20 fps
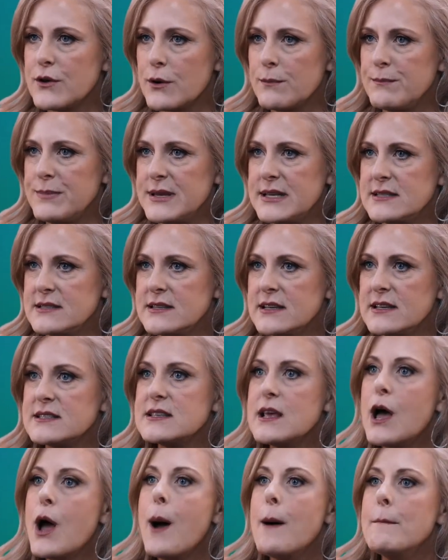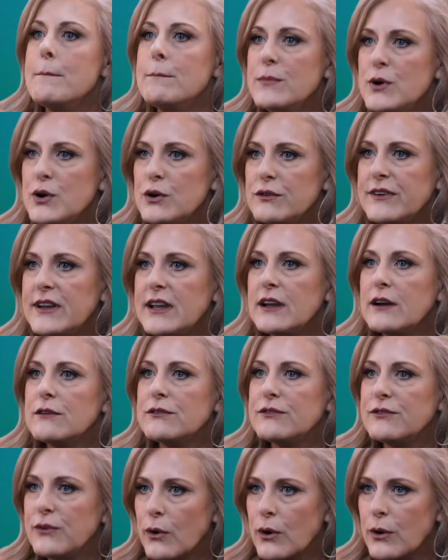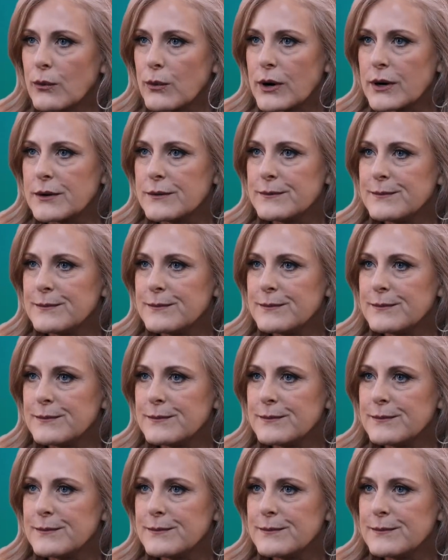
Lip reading: business moving forward.